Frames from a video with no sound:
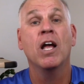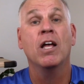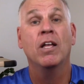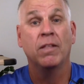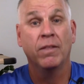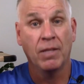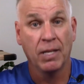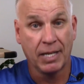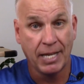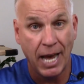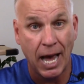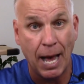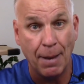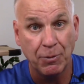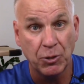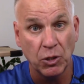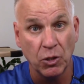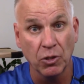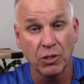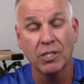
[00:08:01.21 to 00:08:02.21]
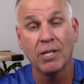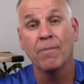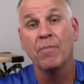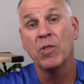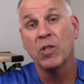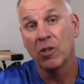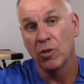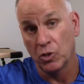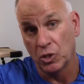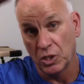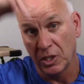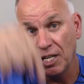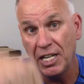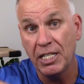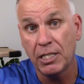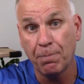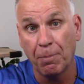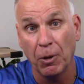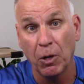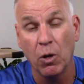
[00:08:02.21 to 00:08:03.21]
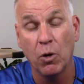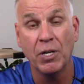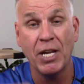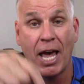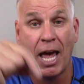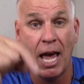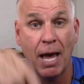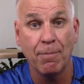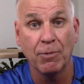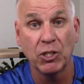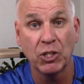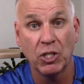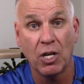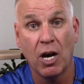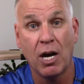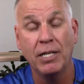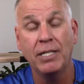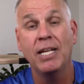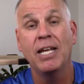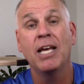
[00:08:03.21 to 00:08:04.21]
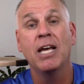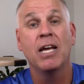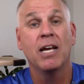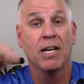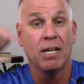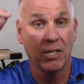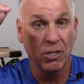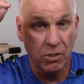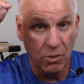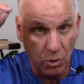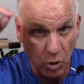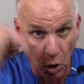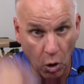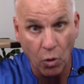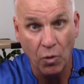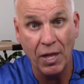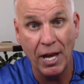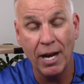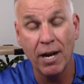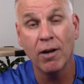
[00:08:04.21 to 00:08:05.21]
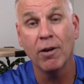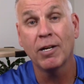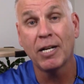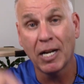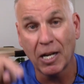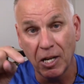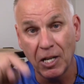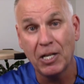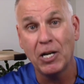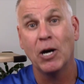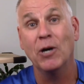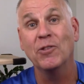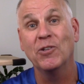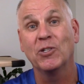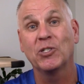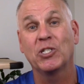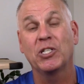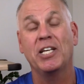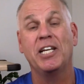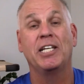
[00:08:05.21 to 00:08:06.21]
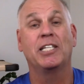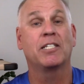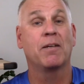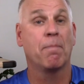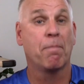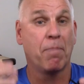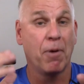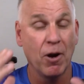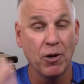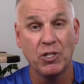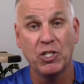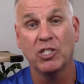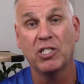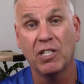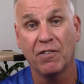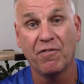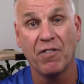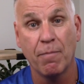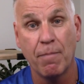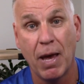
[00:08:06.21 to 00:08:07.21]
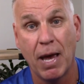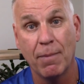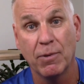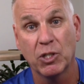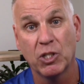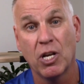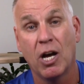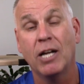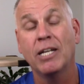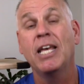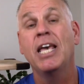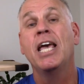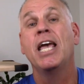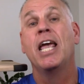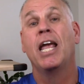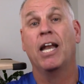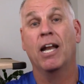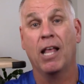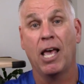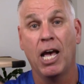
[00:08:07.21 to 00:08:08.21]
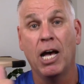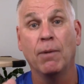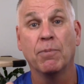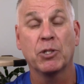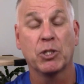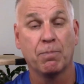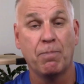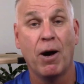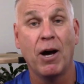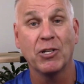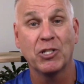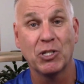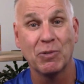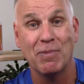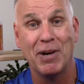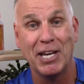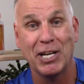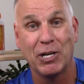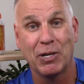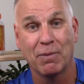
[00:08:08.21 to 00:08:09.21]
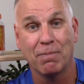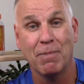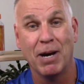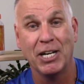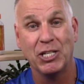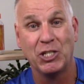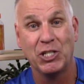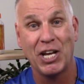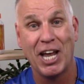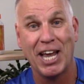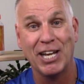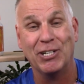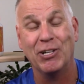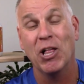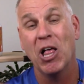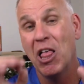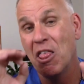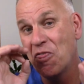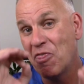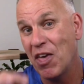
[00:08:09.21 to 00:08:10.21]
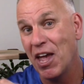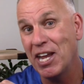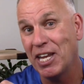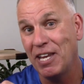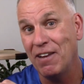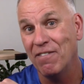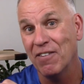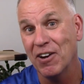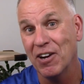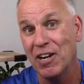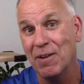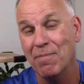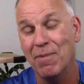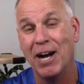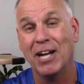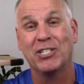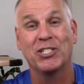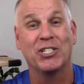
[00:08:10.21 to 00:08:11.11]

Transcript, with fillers: the capsules, there's links below to Amazon. Go there, click on those links, purchase it from Amazon. It'll help sponsor my channel. Thank you very much,